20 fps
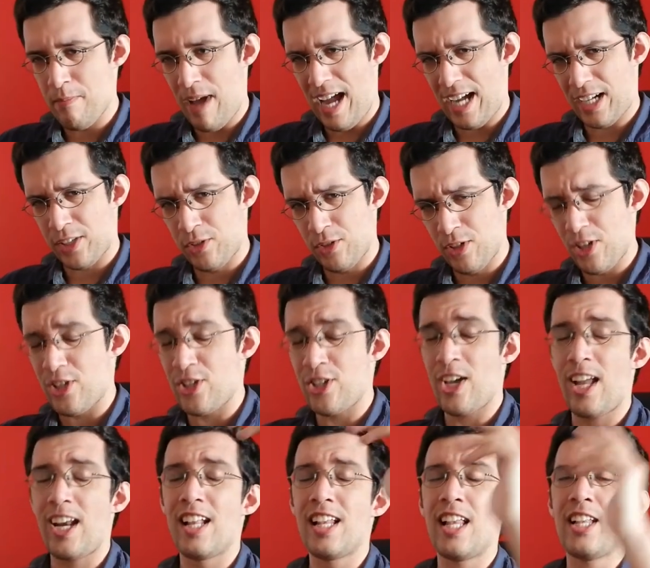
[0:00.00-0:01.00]
back to the
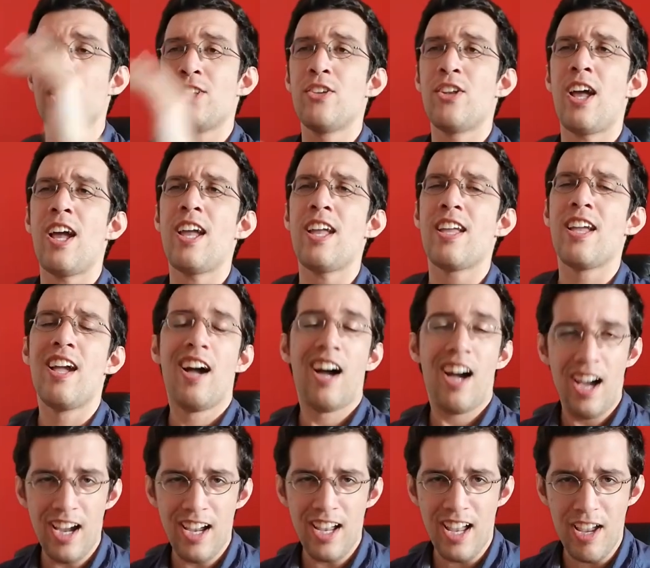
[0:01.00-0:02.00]
channel and today
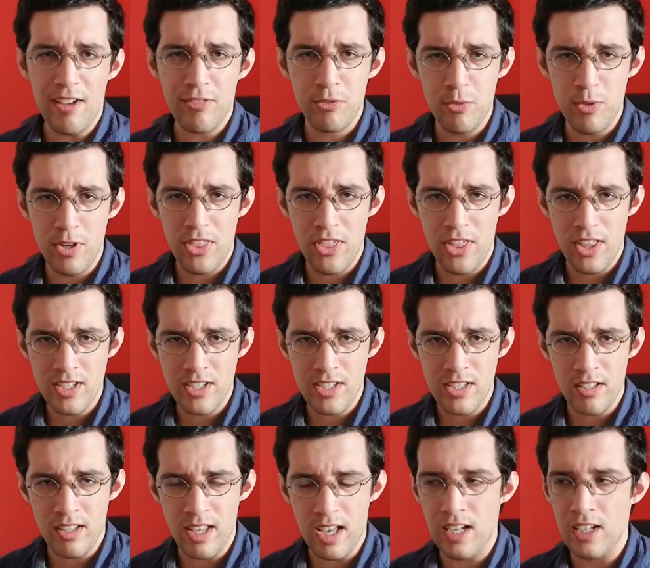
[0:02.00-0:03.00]
I have three things
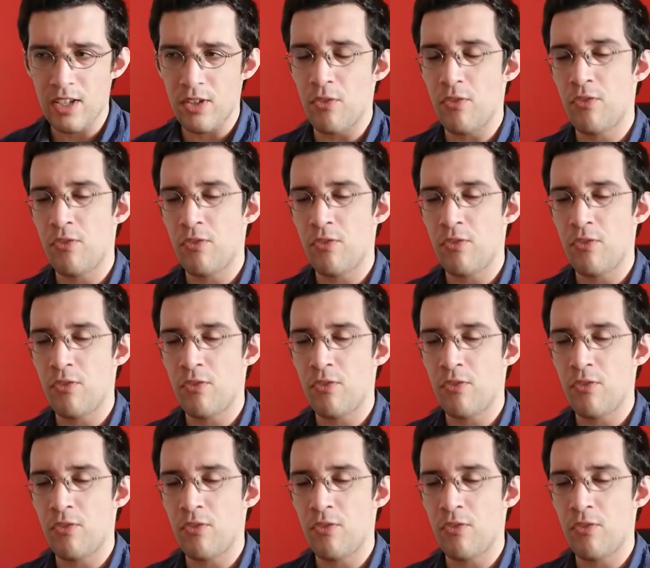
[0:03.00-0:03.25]
to tell you.